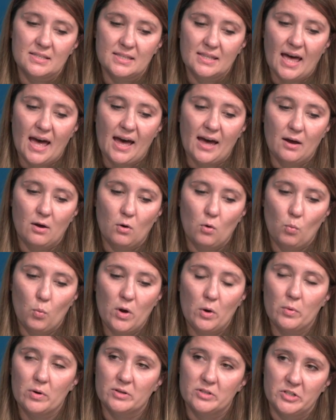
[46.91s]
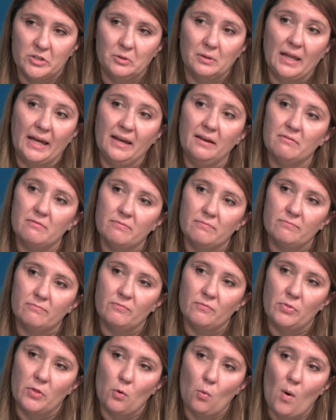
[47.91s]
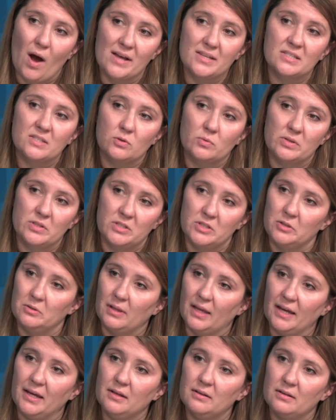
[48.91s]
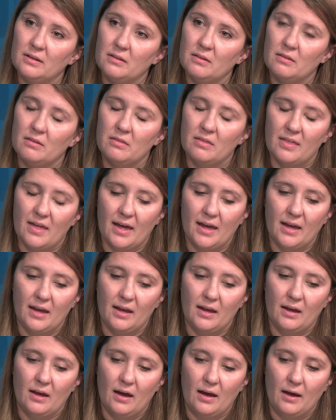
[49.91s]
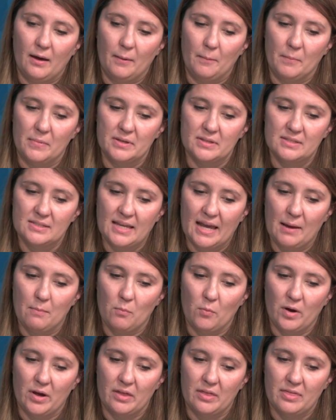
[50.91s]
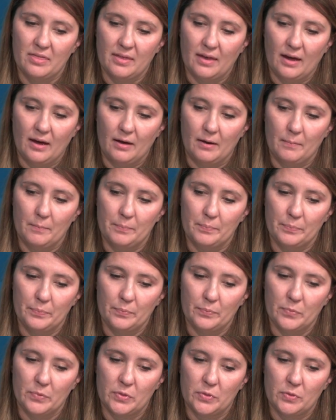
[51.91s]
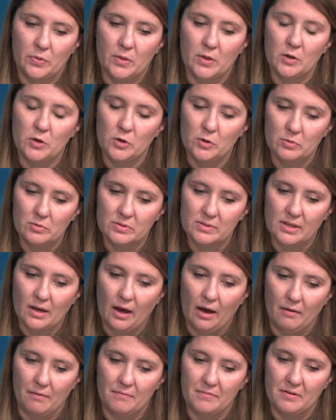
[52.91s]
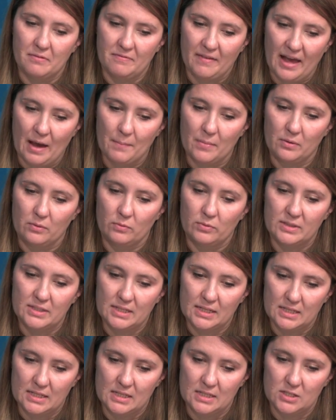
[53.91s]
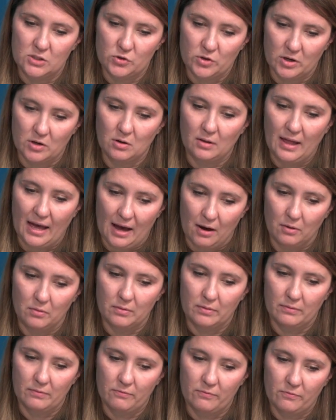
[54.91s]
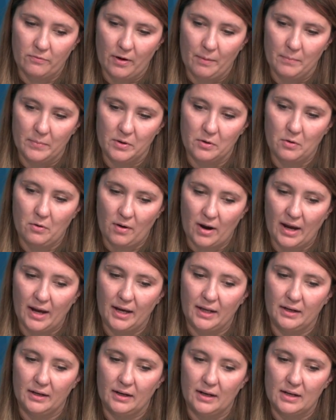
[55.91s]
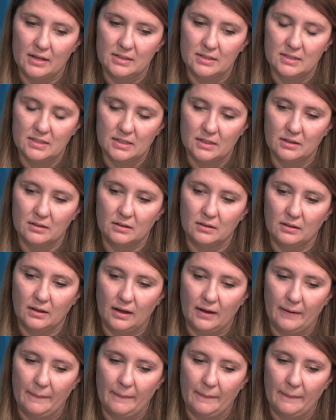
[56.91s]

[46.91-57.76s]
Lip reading: that we were too late. The West was too late. They, same with the news of the famine didn't trickle out from Ukraine until,